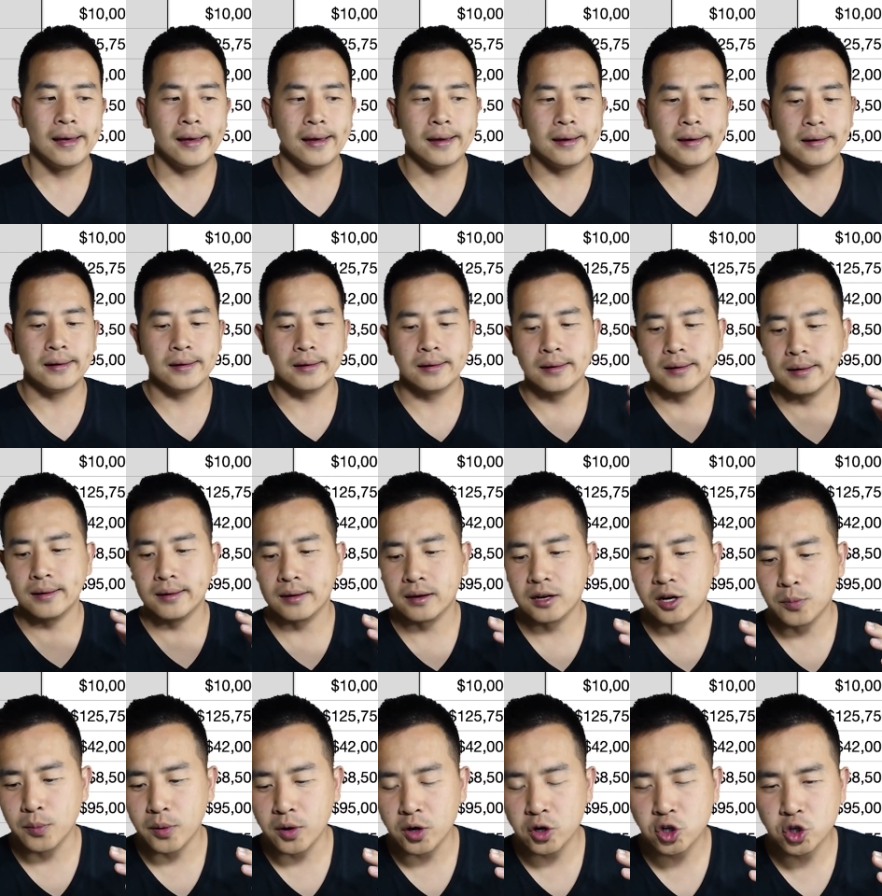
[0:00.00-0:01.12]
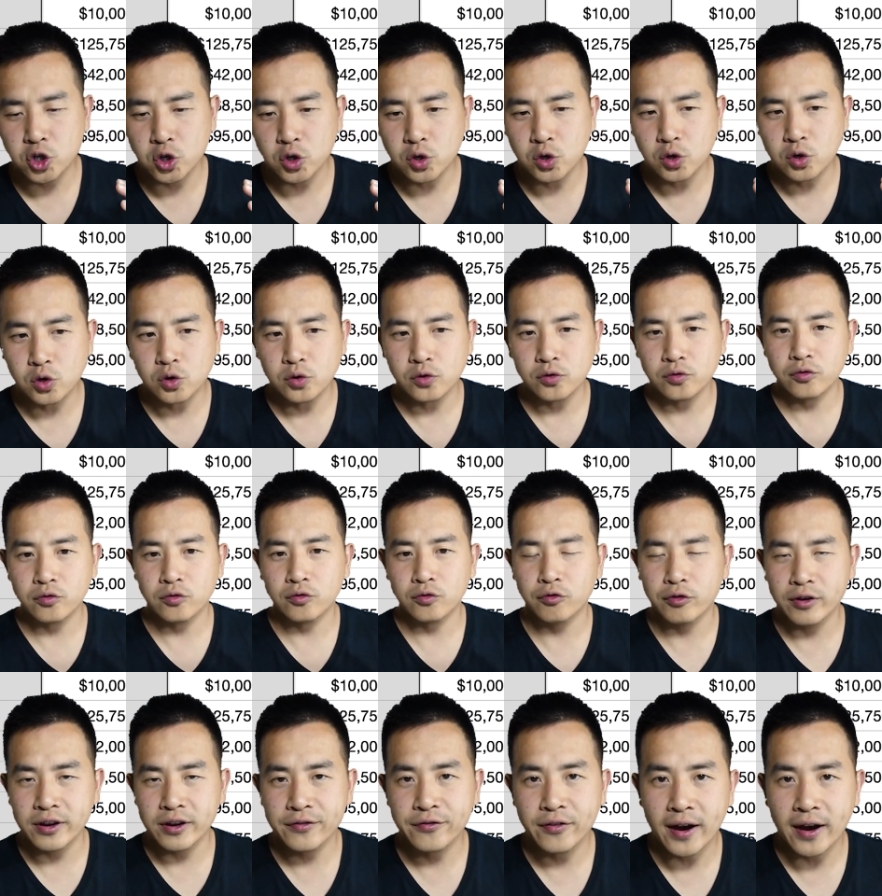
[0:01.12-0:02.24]
a, a commercial
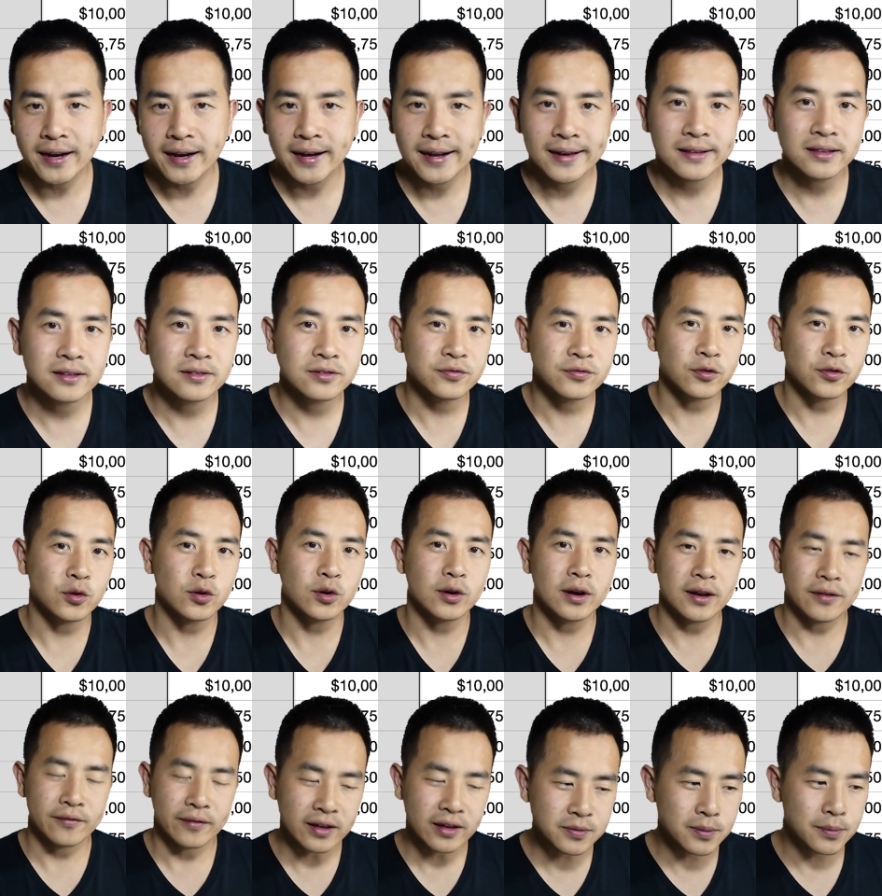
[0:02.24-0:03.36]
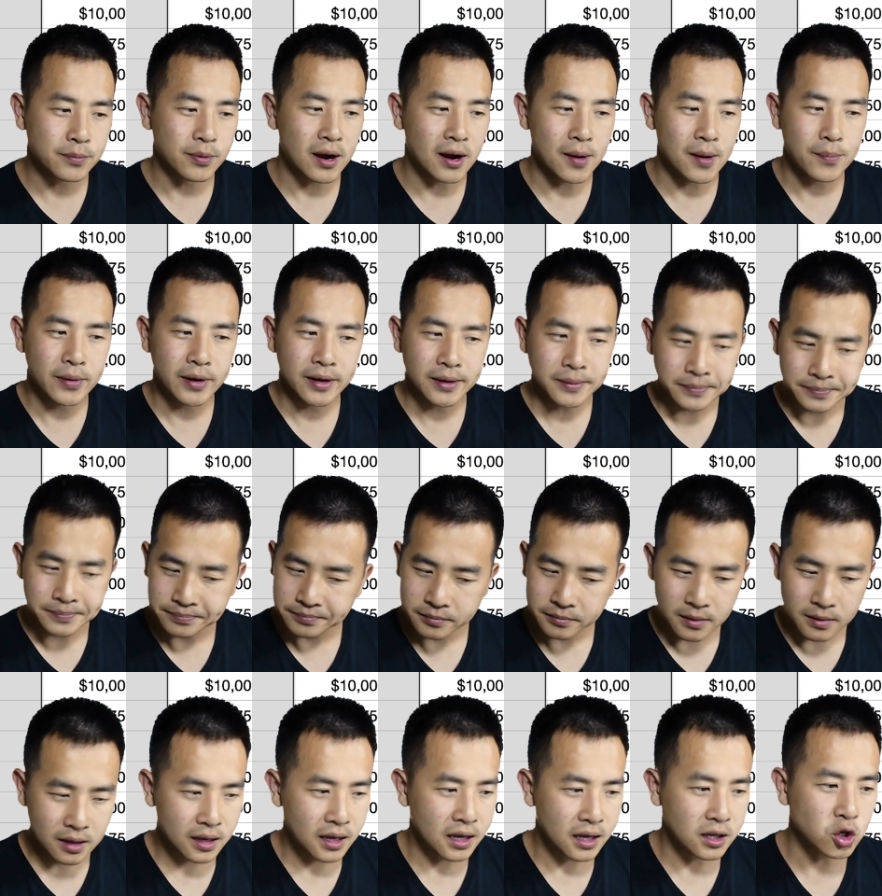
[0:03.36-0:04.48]
refinance for an investment property,
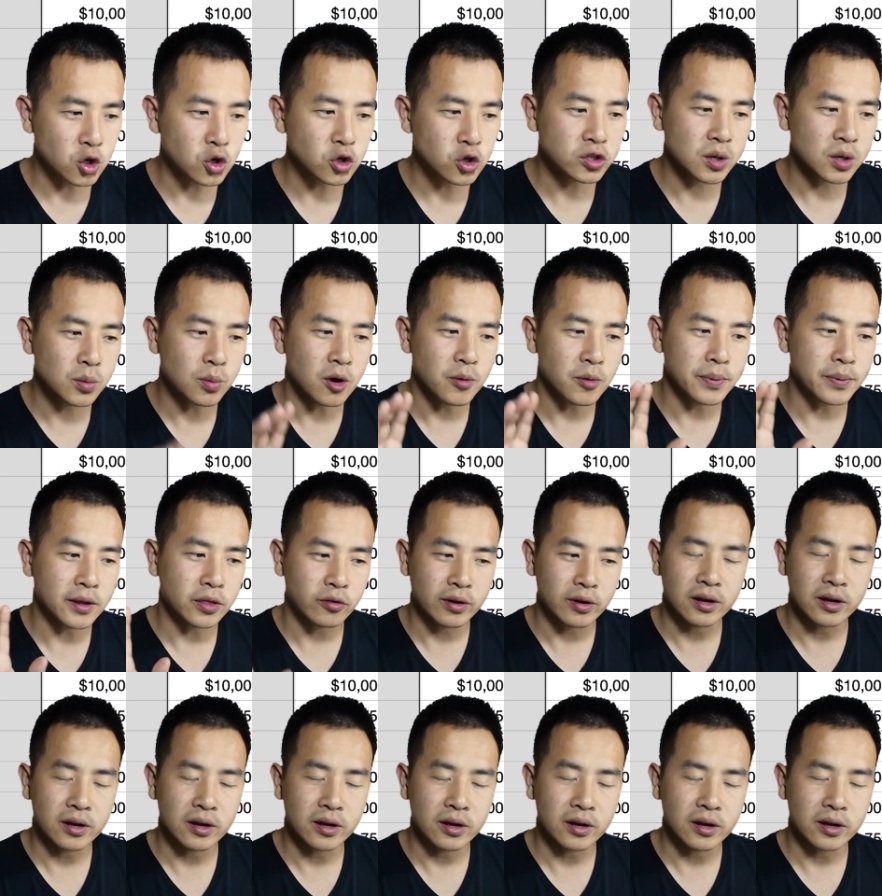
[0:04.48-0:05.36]
it usually won't be three